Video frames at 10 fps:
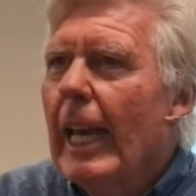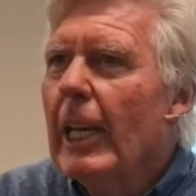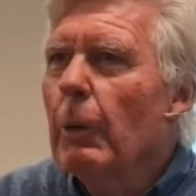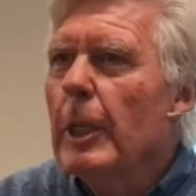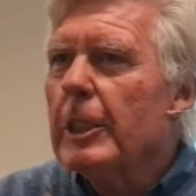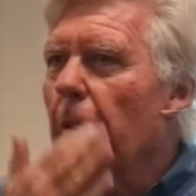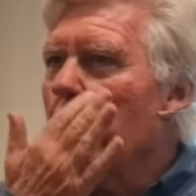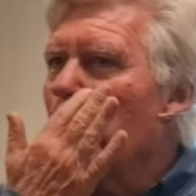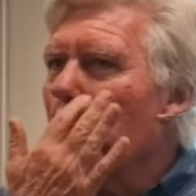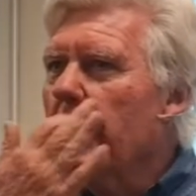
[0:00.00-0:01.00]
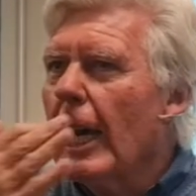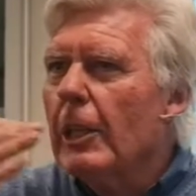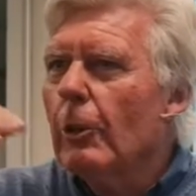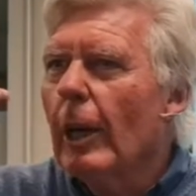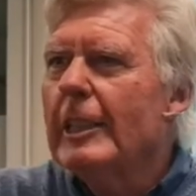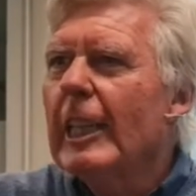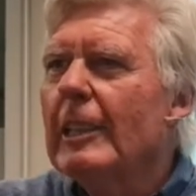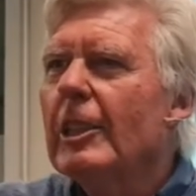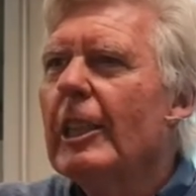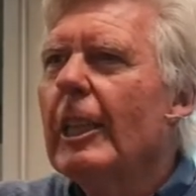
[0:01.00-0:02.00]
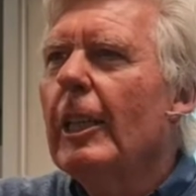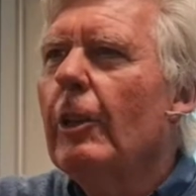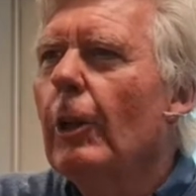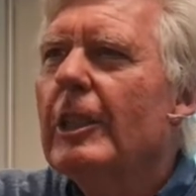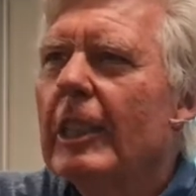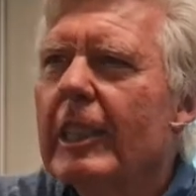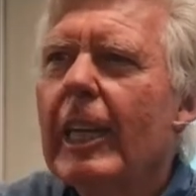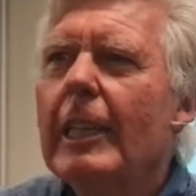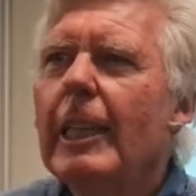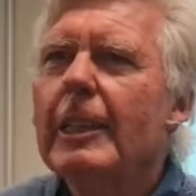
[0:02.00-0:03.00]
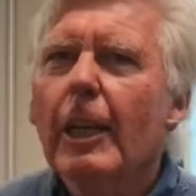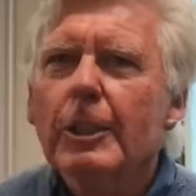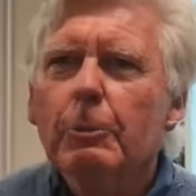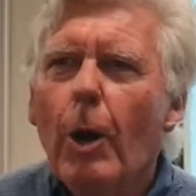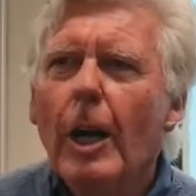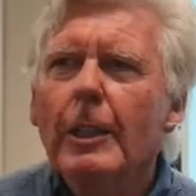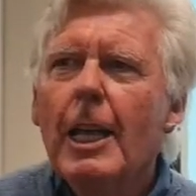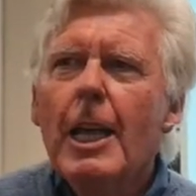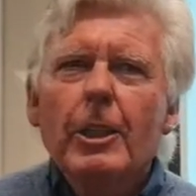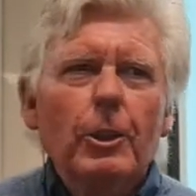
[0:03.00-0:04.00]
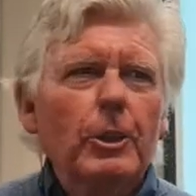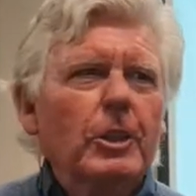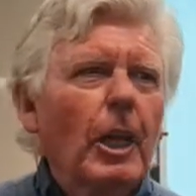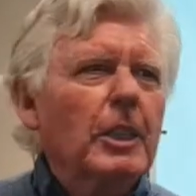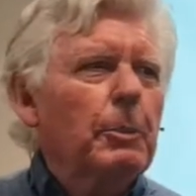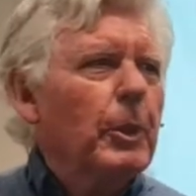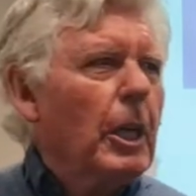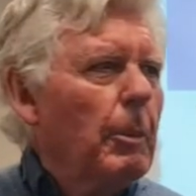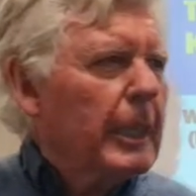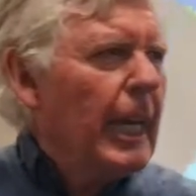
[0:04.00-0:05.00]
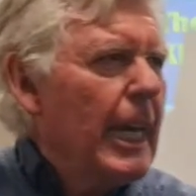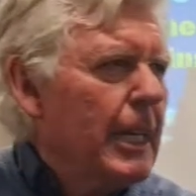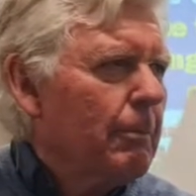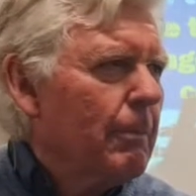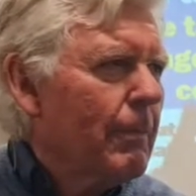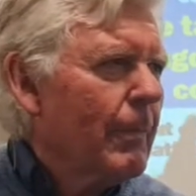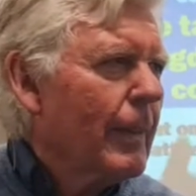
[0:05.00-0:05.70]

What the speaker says: In other words, if you get your identity in the anointed king, then guess what? You start to become a king.